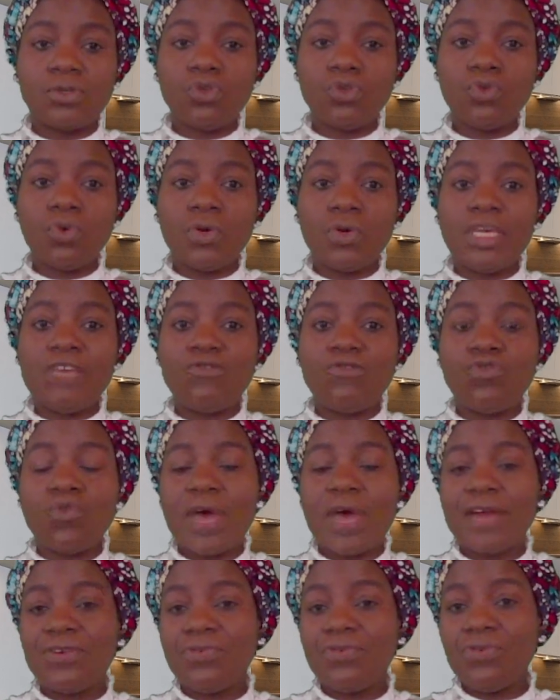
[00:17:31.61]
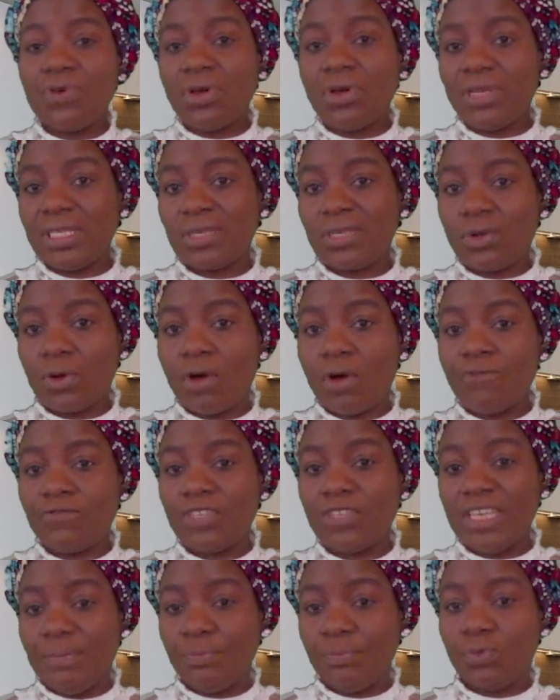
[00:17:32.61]
So if you are not
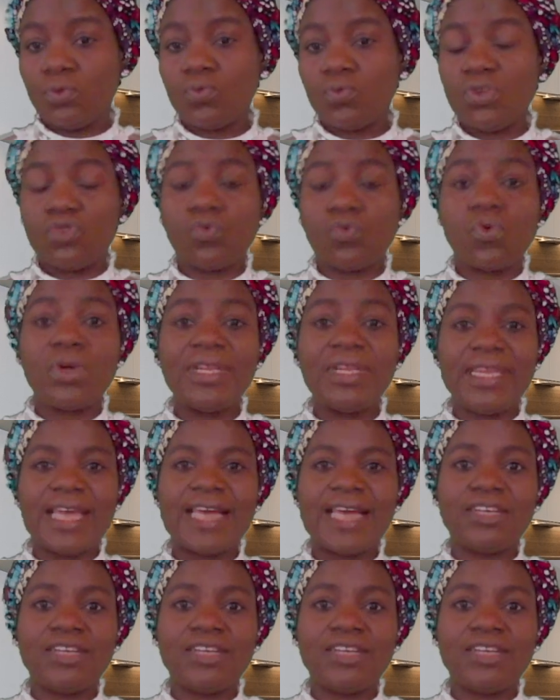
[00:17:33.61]
comfortable with what